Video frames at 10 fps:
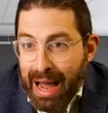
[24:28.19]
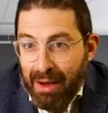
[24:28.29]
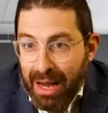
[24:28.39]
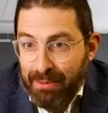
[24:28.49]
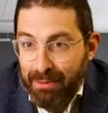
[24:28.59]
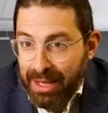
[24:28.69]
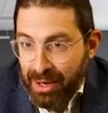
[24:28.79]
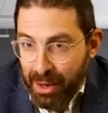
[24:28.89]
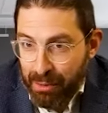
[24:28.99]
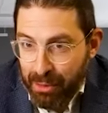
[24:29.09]
I find
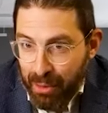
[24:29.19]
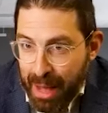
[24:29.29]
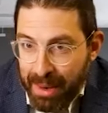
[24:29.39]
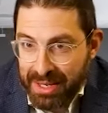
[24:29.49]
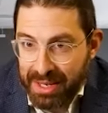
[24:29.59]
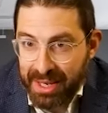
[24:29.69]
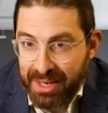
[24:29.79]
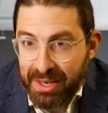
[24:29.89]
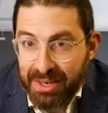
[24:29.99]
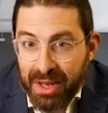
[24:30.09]
it harder for the rabbis'
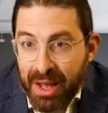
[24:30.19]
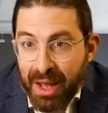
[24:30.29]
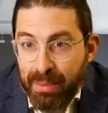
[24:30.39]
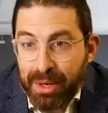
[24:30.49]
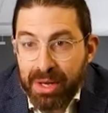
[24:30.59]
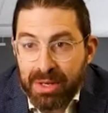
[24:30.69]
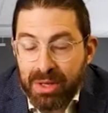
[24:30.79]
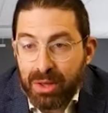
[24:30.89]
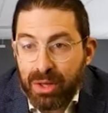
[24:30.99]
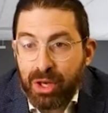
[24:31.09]
kids because because
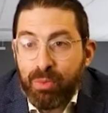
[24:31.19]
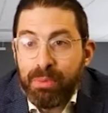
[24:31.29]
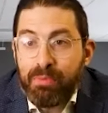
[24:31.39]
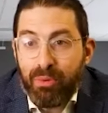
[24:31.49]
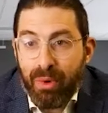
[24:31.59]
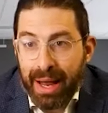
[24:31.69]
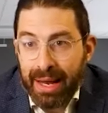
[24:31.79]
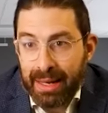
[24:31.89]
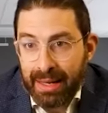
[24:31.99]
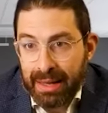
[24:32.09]
the, the, human
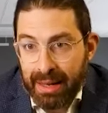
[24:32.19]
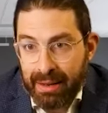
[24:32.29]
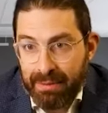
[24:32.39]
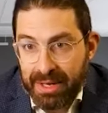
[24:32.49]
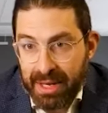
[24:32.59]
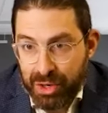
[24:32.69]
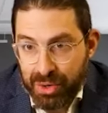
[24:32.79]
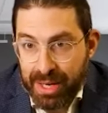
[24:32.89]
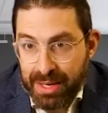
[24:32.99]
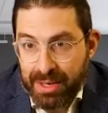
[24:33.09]
brain lives in
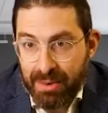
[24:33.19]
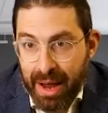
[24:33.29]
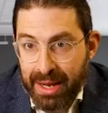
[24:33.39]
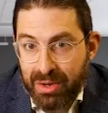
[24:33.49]
trees, right?